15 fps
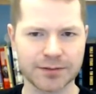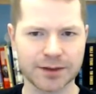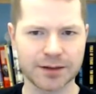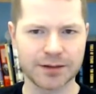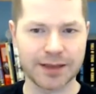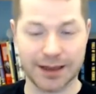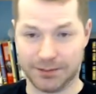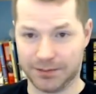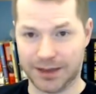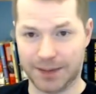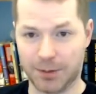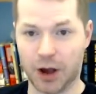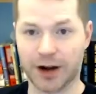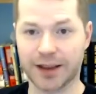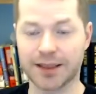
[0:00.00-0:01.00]
that they
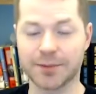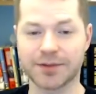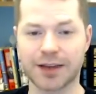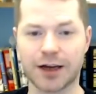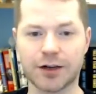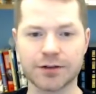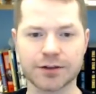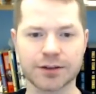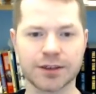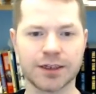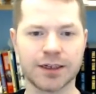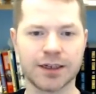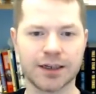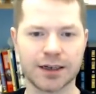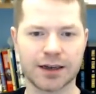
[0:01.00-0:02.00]
bought in themselves,
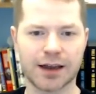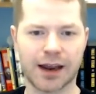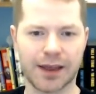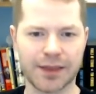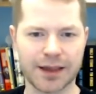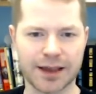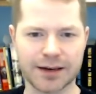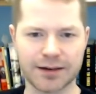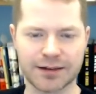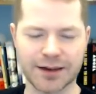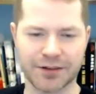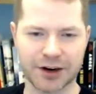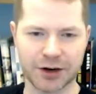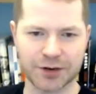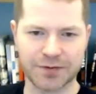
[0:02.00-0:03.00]
and then
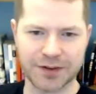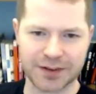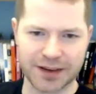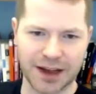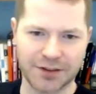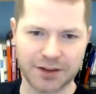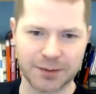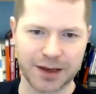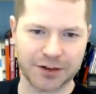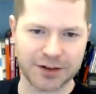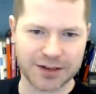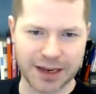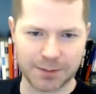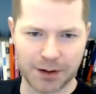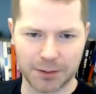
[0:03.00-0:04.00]
750 of them, give or
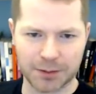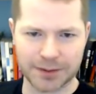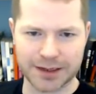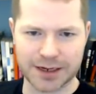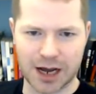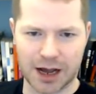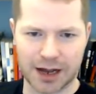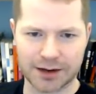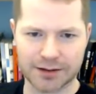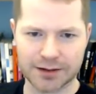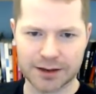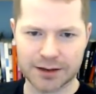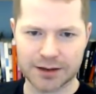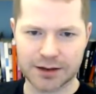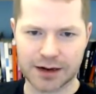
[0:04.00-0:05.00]
take, probably did not.
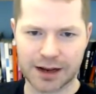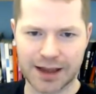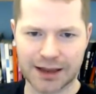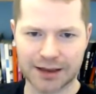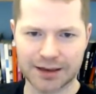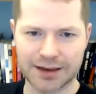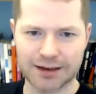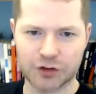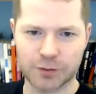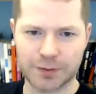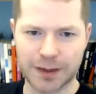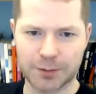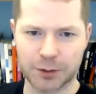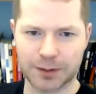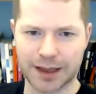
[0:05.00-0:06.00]
And that leads to
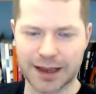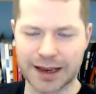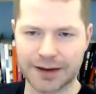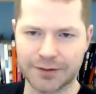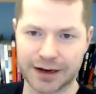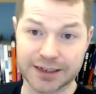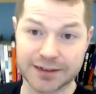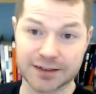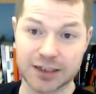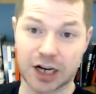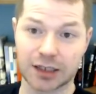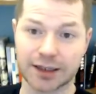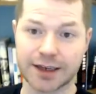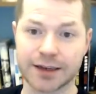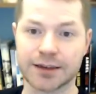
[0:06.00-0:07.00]
people playing very
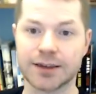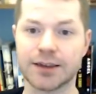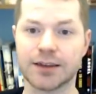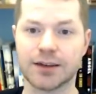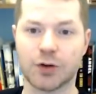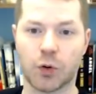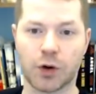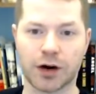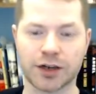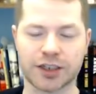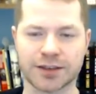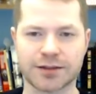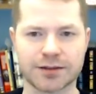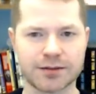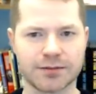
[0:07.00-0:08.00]
snugly or
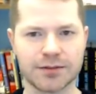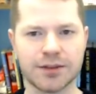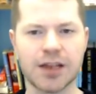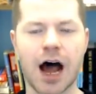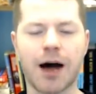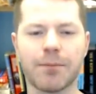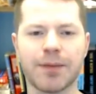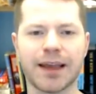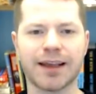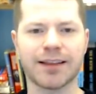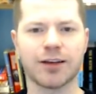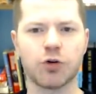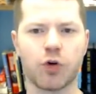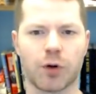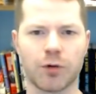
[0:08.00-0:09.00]
just not being the
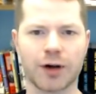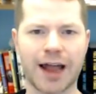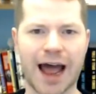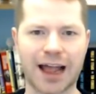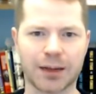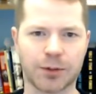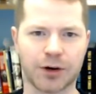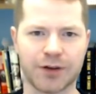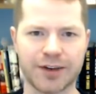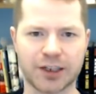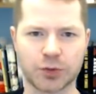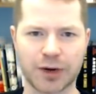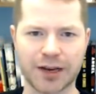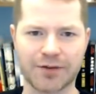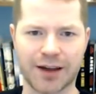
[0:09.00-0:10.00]
normal caliber of a
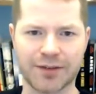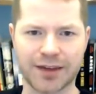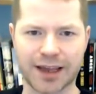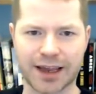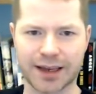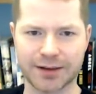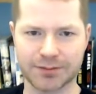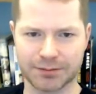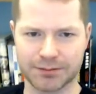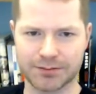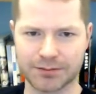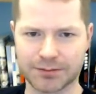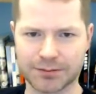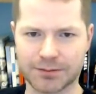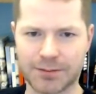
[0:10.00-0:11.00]
25k
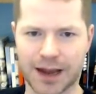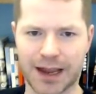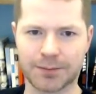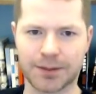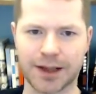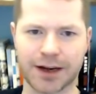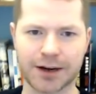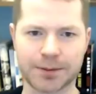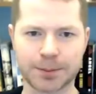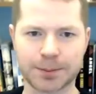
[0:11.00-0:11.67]
buy in player.